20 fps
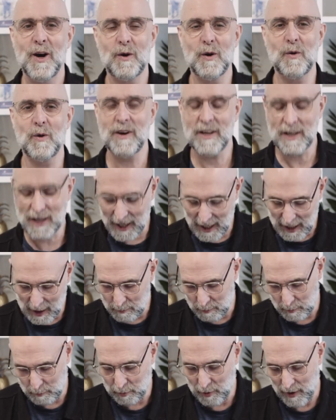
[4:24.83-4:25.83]
We want to
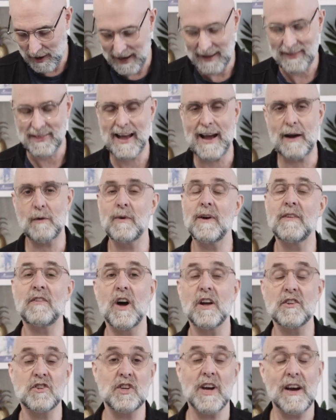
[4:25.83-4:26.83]
keep praying that. We've
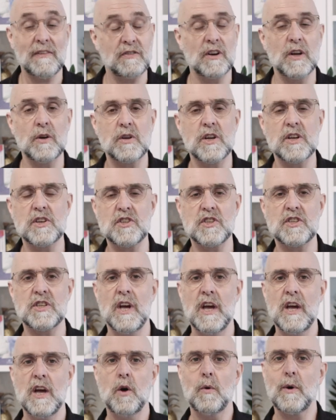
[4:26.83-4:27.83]
got Jeff Lucas
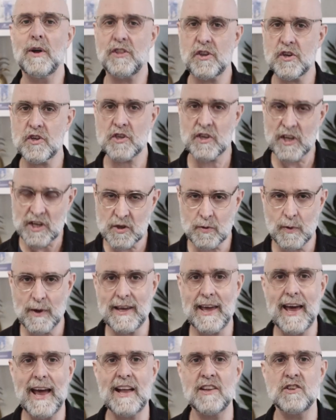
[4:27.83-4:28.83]
with us this
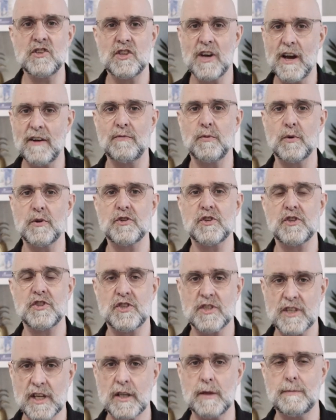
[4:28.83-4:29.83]
weekend. Jeff will
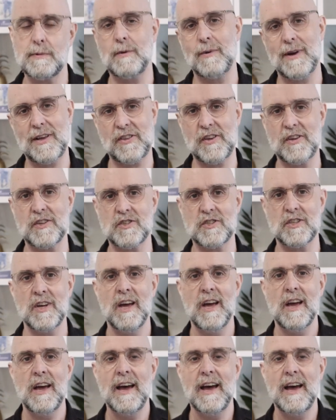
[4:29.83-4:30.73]
still be with us.